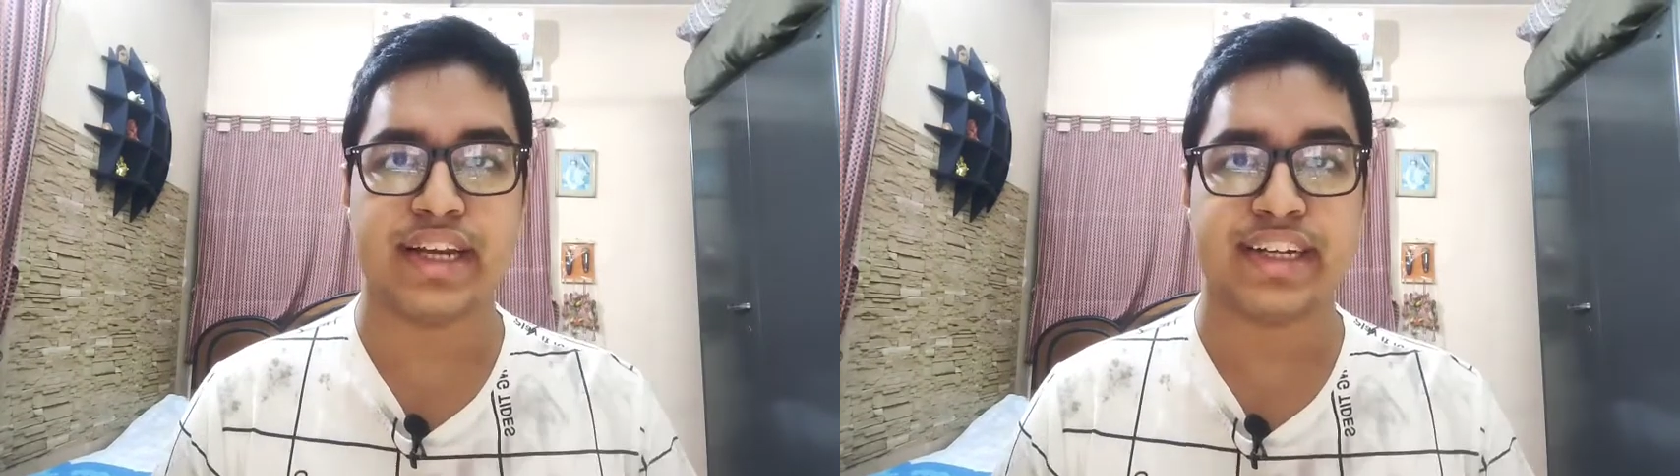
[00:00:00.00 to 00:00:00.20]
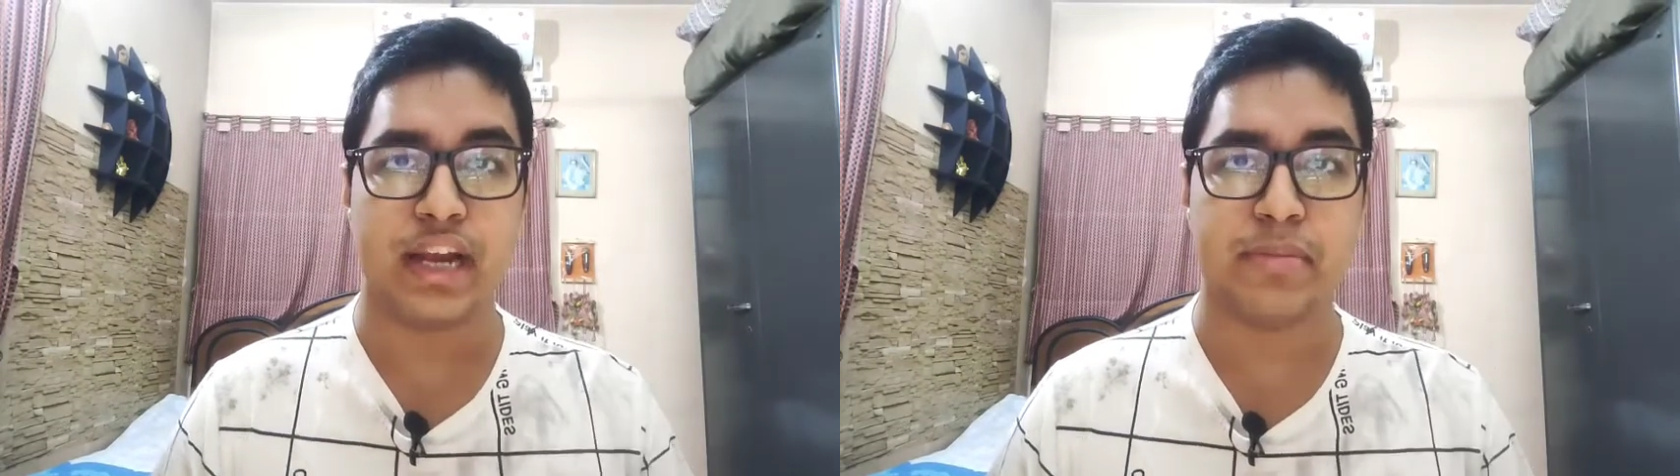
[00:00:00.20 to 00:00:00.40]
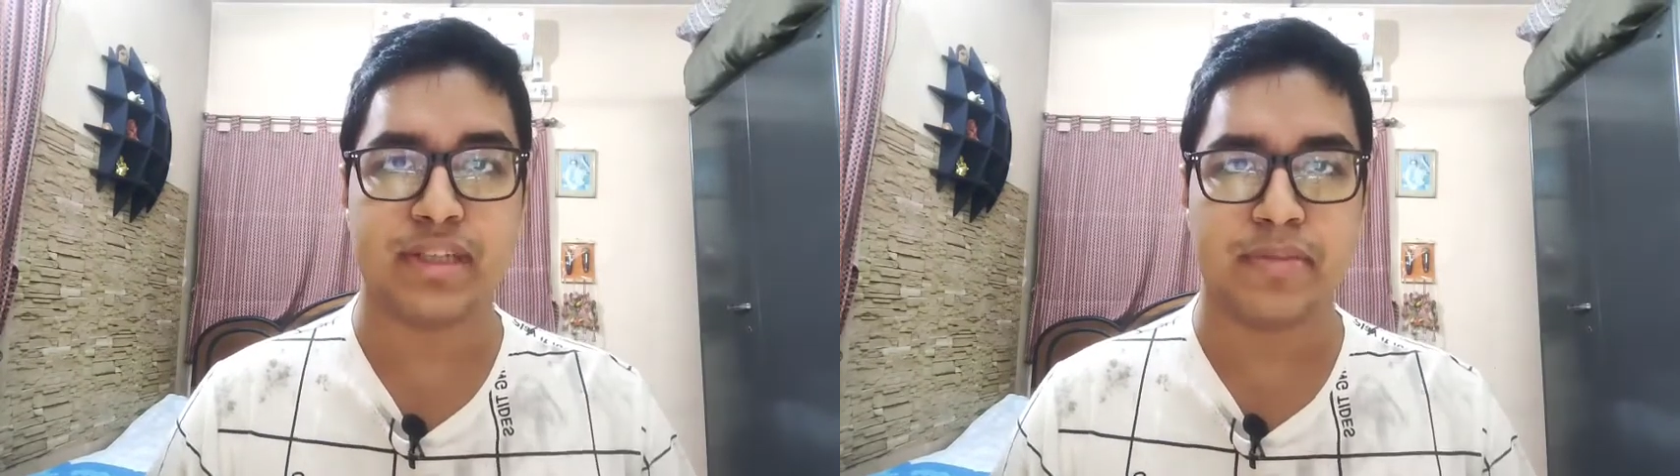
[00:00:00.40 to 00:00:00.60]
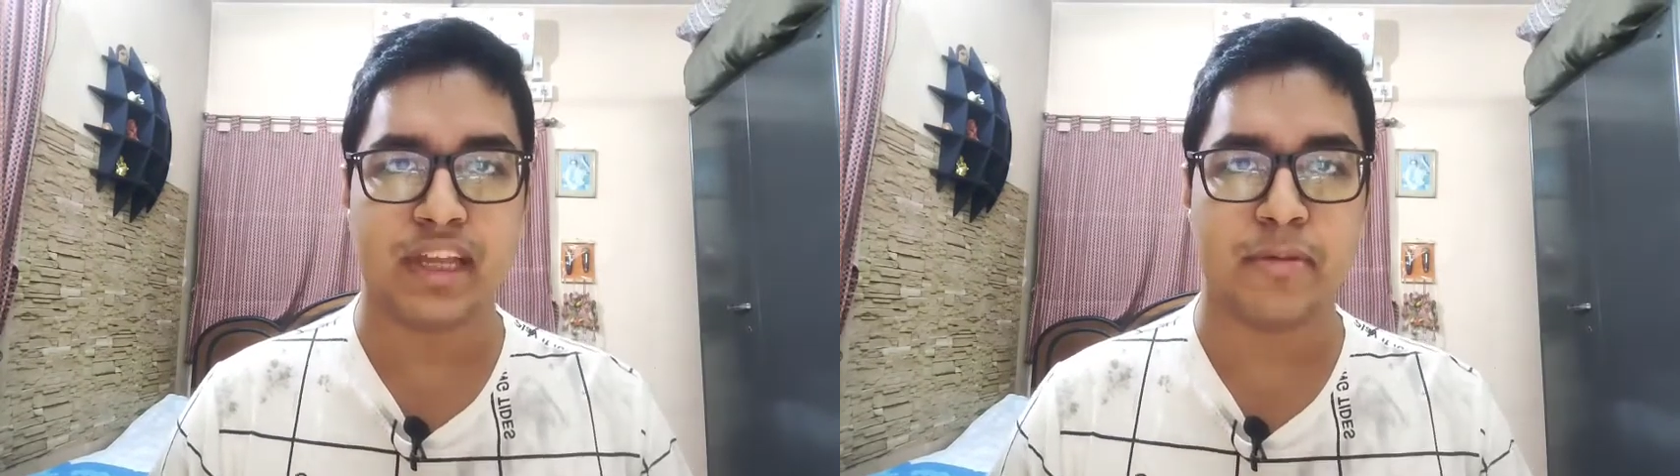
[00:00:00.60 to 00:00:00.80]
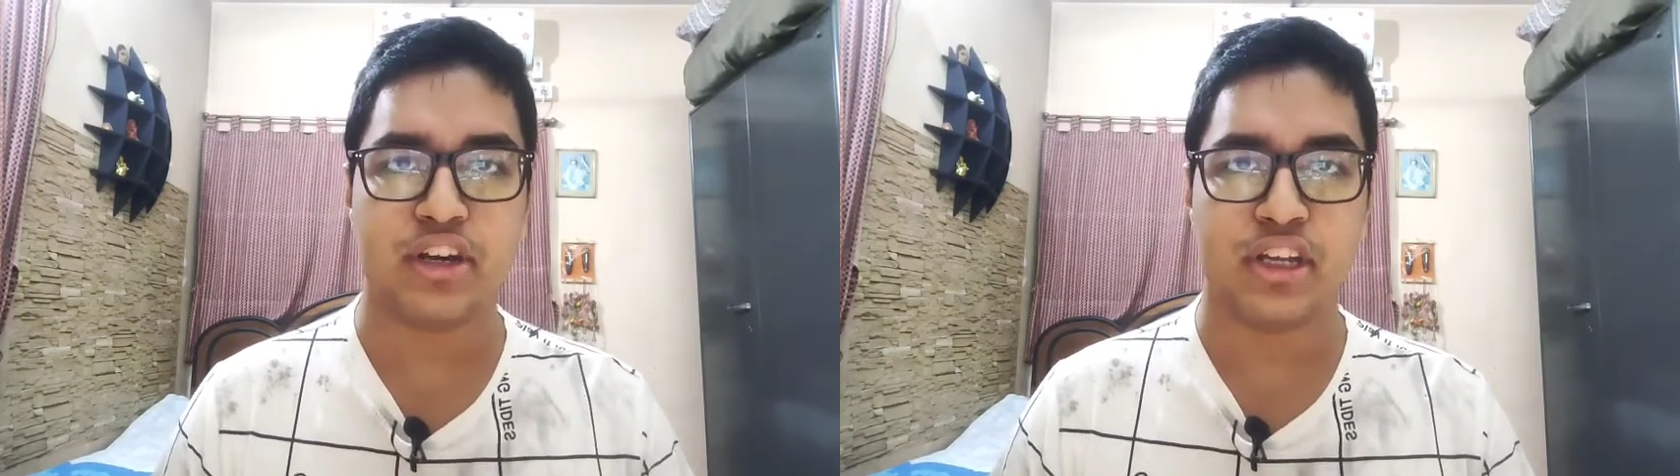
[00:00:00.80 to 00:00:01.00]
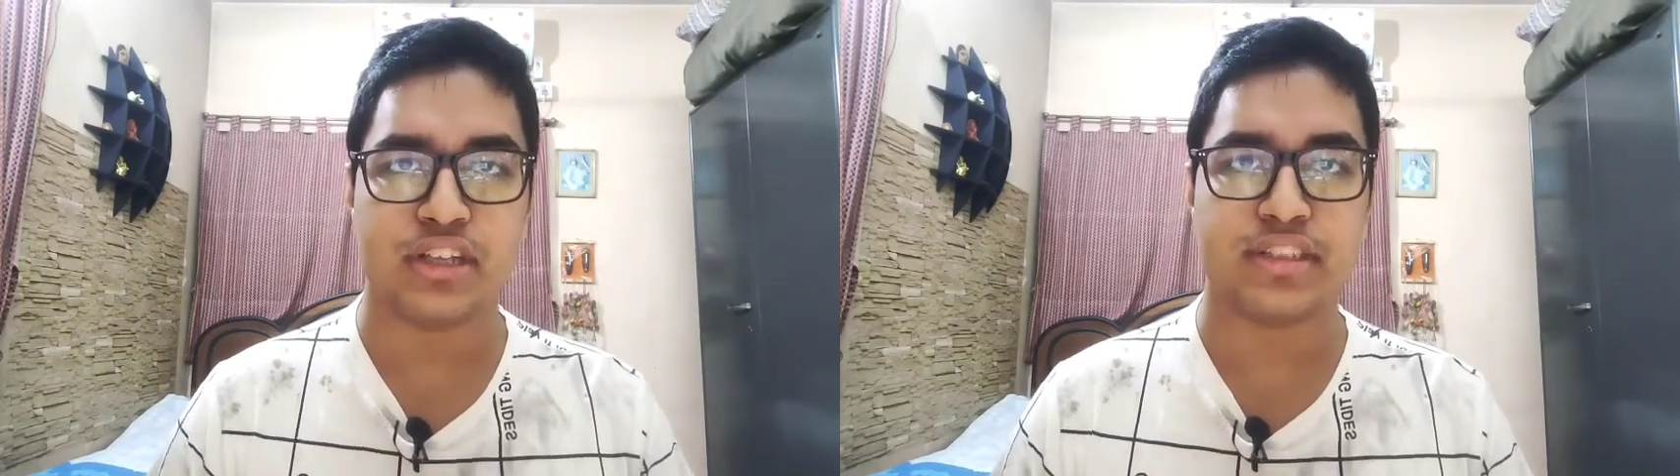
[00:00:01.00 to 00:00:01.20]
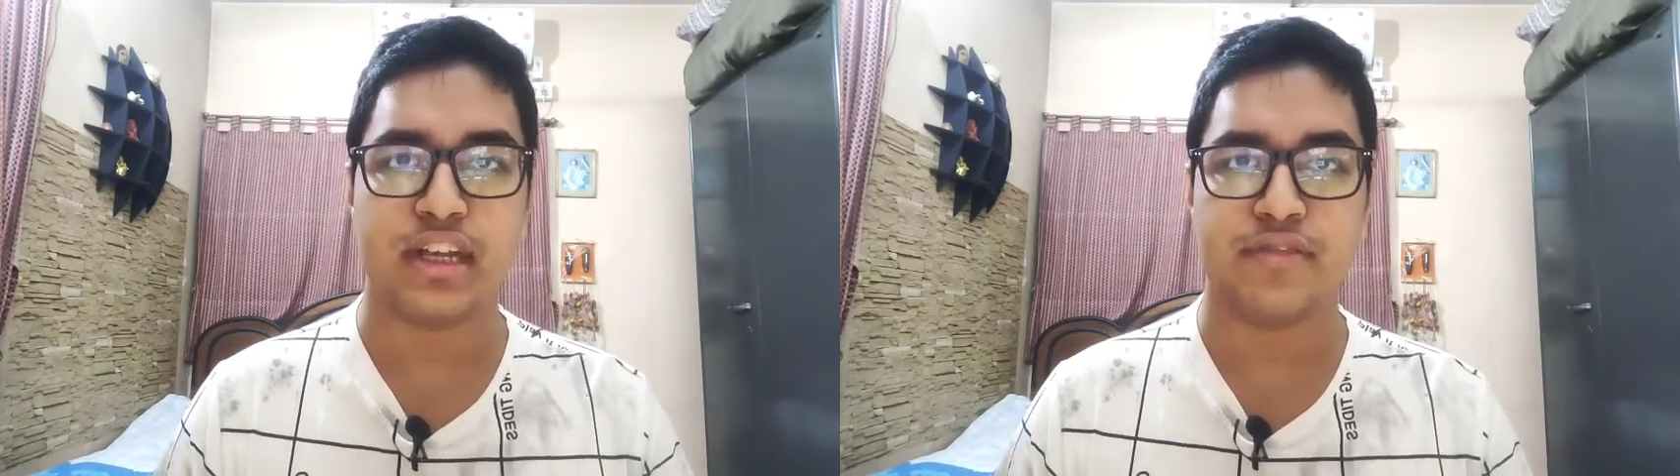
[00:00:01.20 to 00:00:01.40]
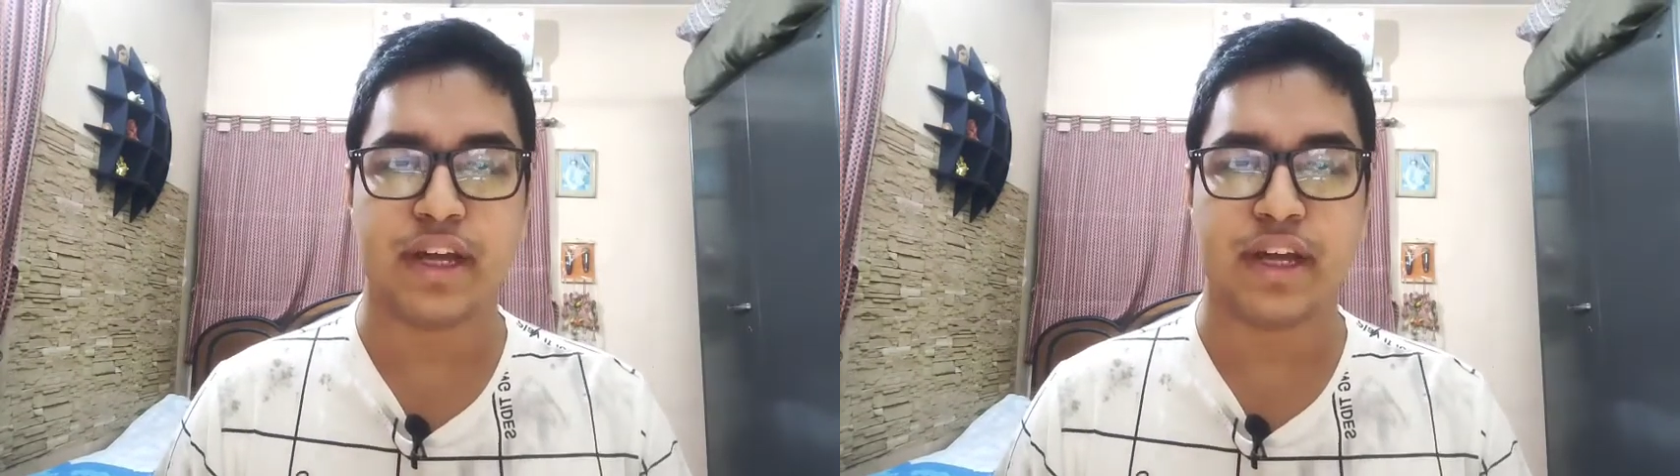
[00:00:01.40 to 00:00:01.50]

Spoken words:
tell me something about yourself,